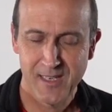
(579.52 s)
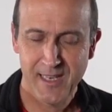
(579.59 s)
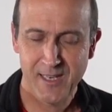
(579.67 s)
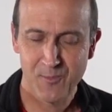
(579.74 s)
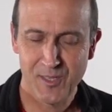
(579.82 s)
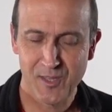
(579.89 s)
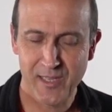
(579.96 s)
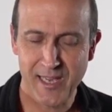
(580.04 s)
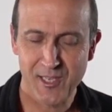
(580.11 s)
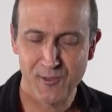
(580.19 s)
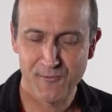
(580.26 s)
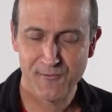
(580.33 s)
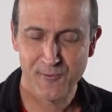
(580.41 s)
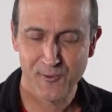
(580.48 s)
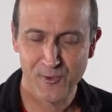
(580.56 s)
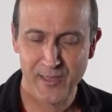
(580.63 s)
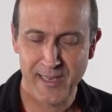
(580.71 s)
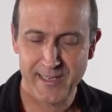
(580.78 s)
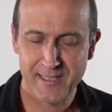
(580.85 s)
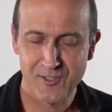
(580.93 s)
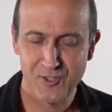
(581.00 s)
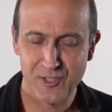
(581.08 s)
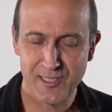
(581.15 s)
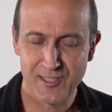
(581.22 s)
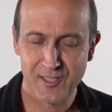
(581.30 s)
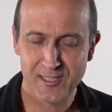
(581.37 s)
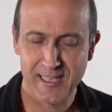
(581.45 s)
And we thank you for that. In
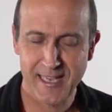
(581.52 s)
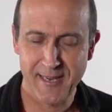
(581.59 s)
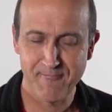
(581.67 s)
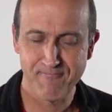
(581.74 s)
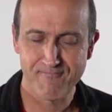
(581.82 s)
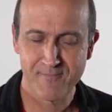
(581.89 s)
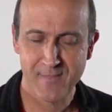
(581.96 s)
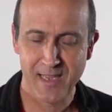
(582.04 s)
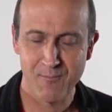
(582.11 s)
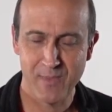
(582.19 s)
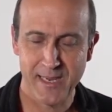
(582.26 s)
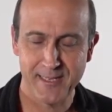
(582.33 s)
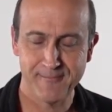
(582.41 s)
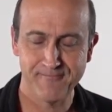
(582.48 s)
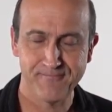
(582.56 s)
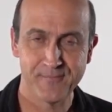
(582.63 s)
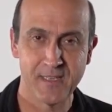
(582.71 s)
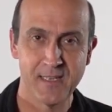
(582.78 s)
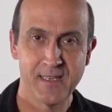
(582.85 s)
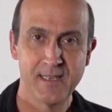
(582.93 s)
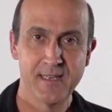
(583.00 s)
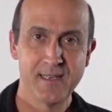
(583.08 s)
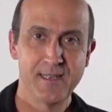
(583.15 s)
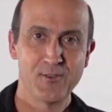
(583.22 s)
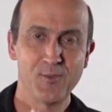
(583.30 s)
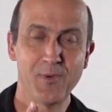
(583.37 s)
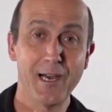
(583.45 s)
Jesus' name, amen.
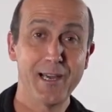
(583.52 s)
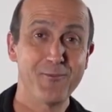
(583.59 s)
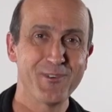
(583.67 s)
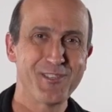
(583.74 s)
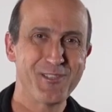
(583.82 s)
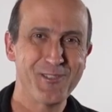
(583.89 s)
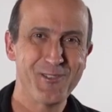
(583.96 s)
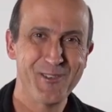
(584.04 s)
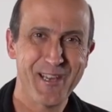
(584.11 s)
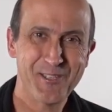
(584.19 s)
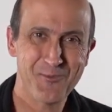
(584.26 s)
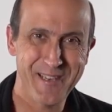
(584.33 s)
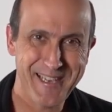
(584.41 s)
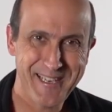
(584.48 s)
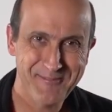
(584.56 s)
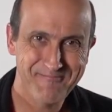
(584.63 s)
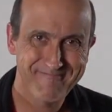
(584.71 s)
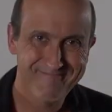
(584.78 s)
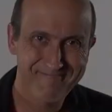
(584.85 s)
Goodbye. We'll see you next week.